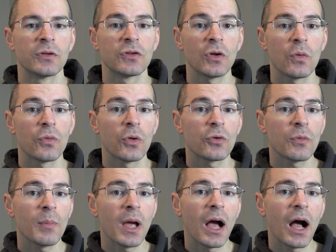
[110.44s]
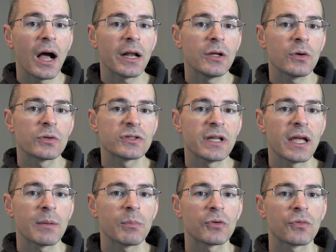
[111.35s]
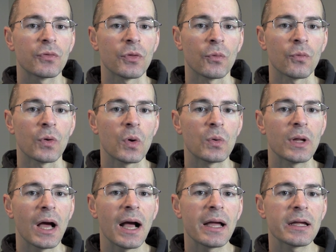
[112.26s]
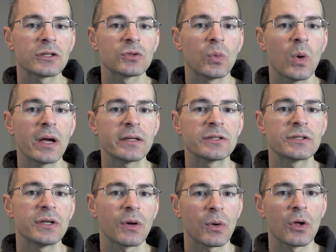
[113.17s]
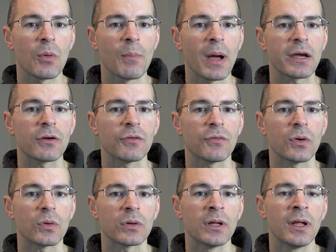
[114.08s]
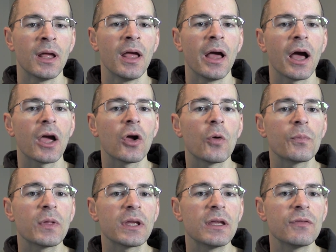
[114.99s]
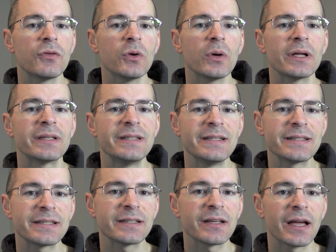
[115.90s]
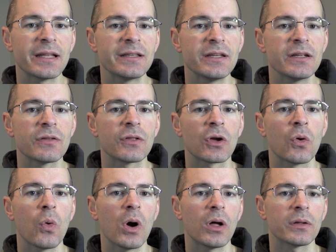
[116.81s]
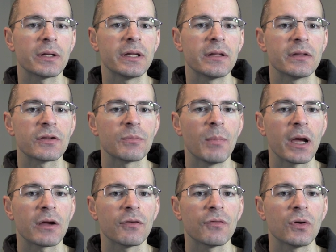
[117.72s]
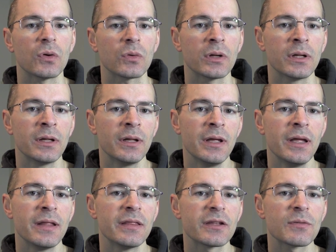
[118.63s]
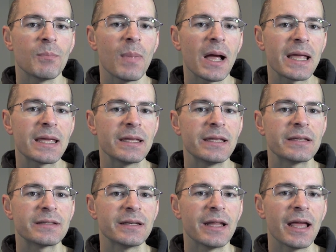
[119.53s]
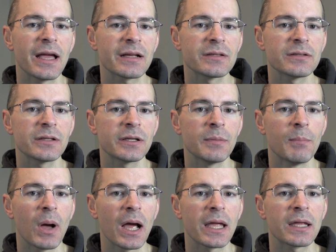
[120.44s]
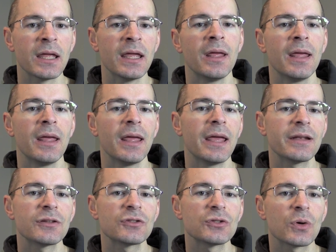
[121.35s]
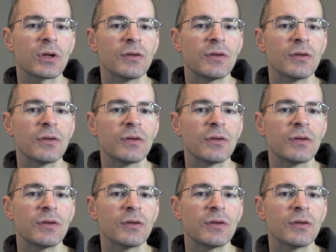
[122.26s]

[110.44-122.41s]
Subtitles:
So those are my audio samples for the Rode iXY stereo microphone. I hope they give you a decent idea of the quality of this microphone. This mic is an excellent mic, and it's so